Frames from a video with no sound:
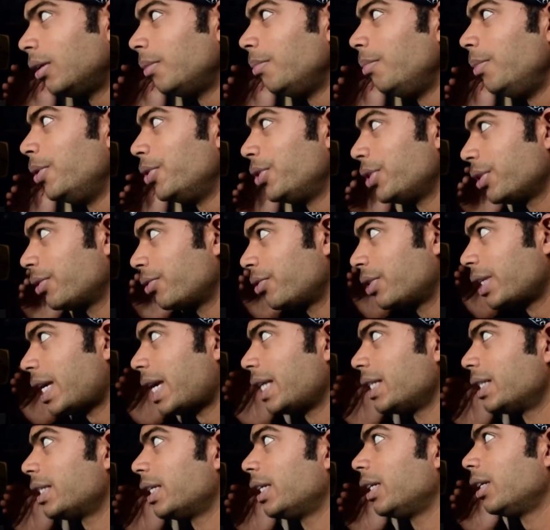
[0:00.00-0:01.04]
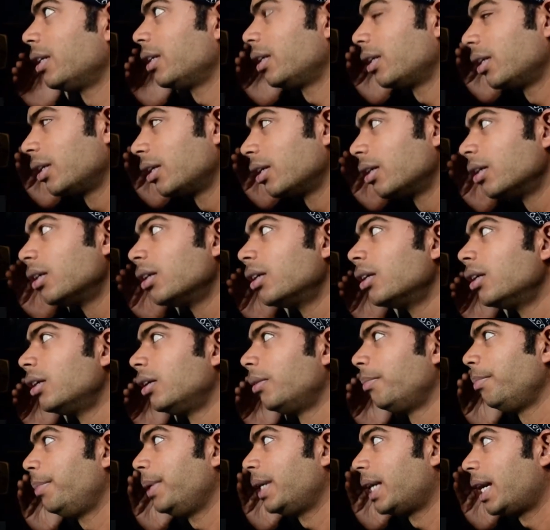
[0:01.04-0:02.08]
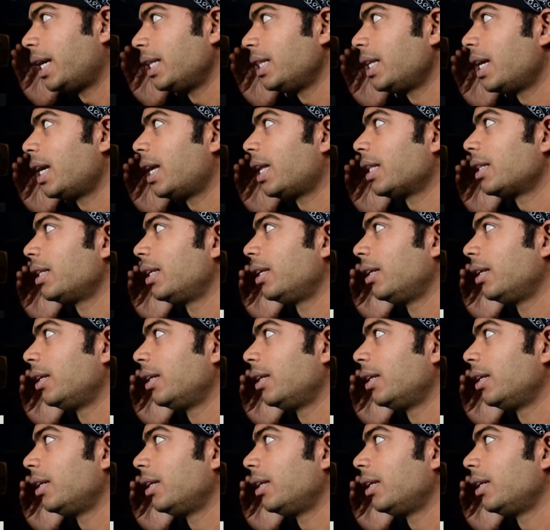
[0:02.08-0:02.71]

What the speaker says: Music rising behind that,